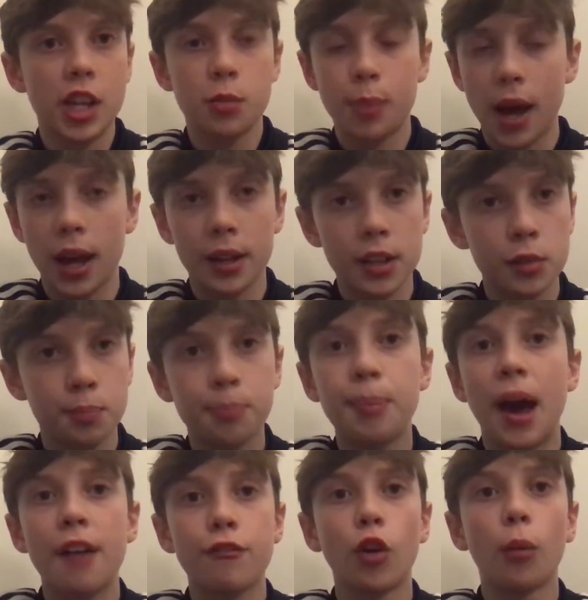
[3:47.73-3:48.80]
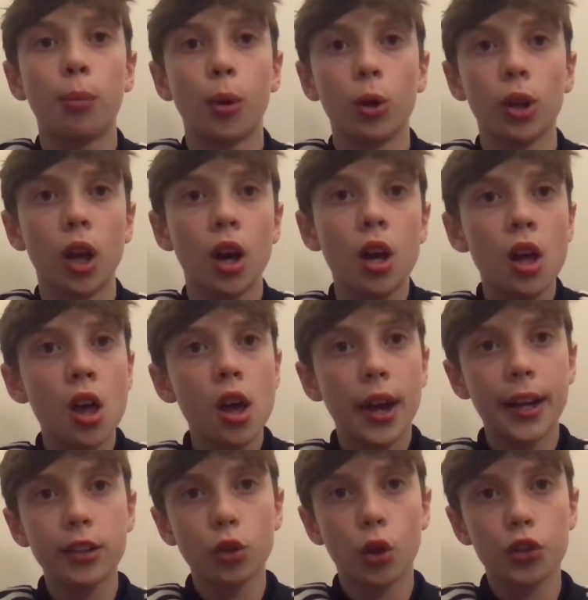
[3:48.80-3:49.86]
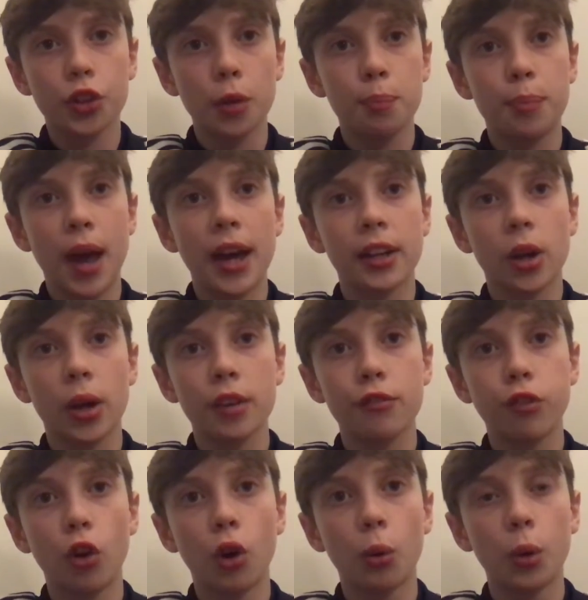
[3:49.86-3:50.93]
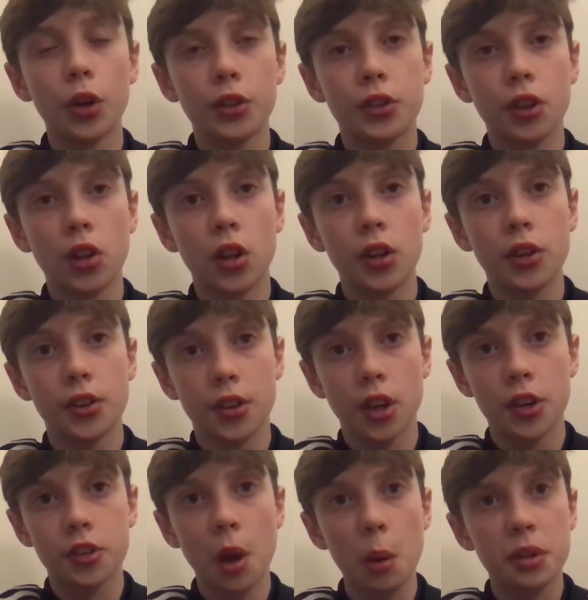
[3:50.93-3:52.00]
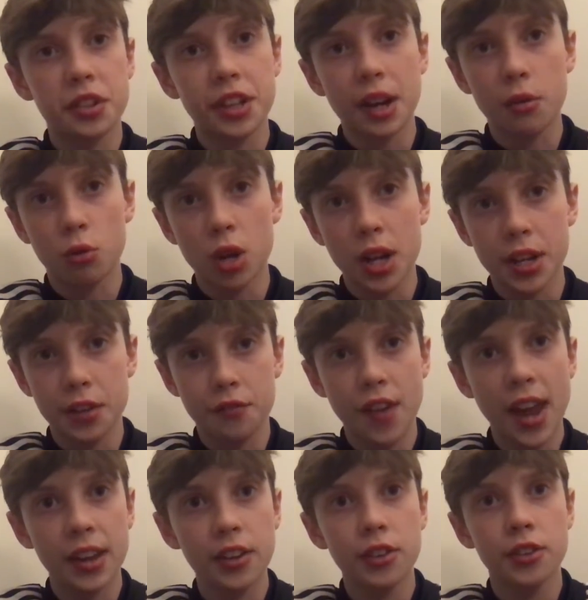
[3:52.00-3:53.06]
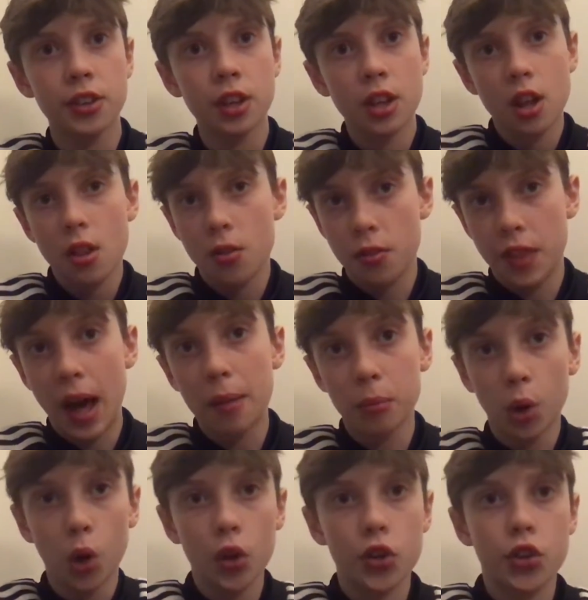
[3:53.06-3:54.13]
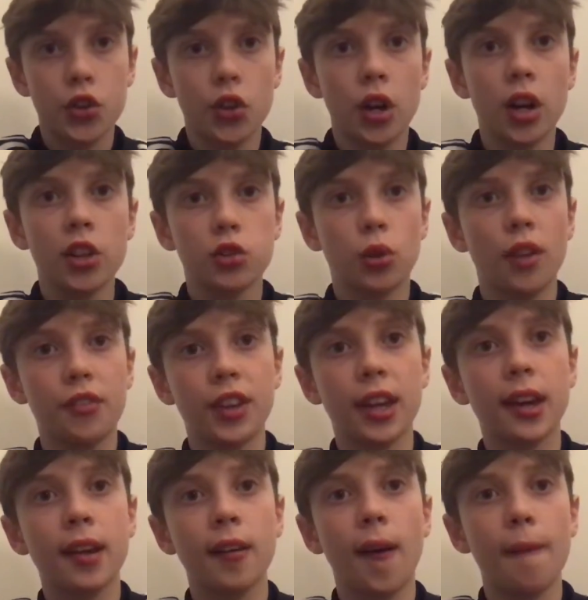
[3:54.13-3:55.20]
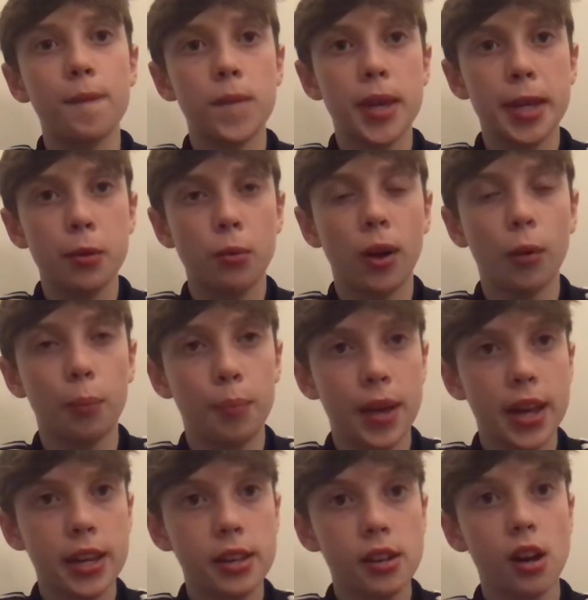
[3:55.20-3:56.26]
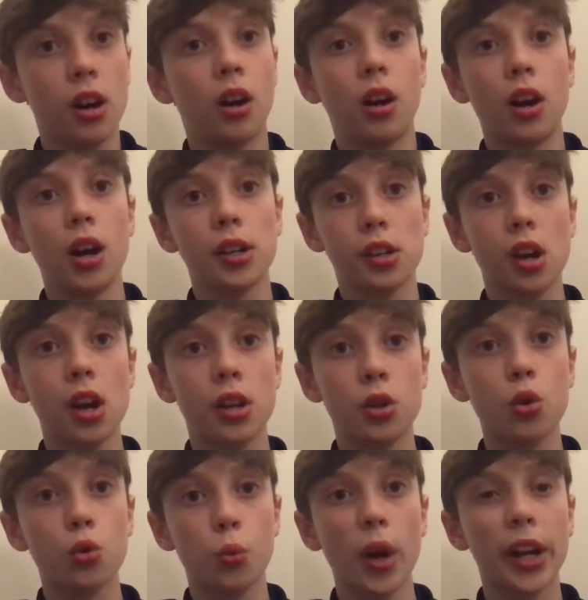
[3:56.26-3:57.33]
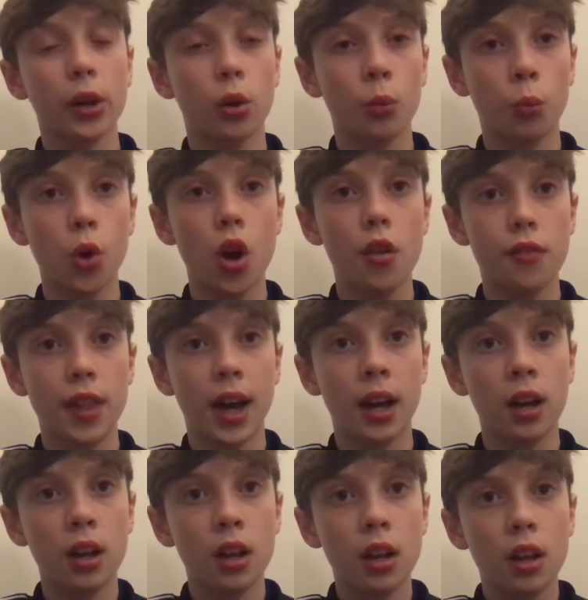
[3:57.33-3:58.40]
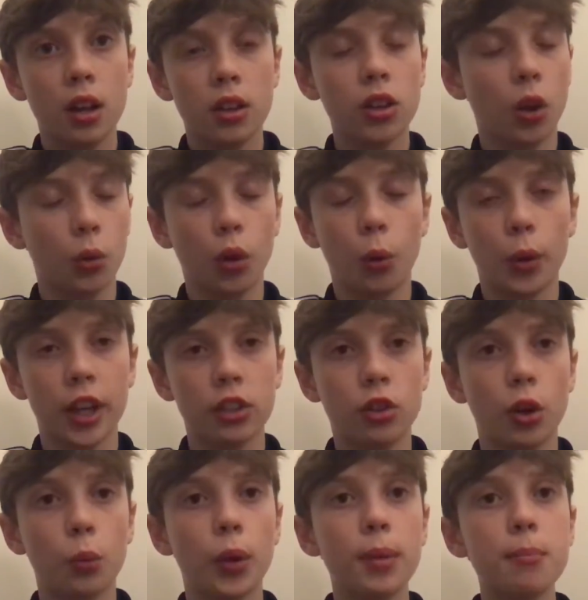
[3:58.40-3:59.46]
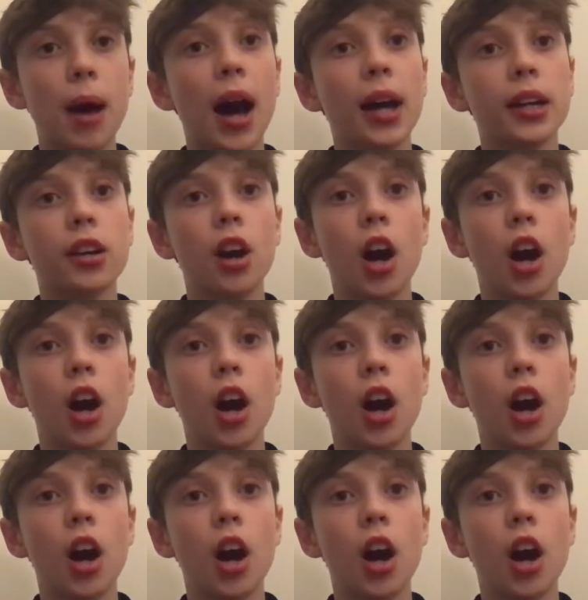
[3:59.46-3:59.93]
He's better footballer, and he's also better going forward, and Doherty didn't really defend that much, so I think he will be a good winger and worth that, wing back,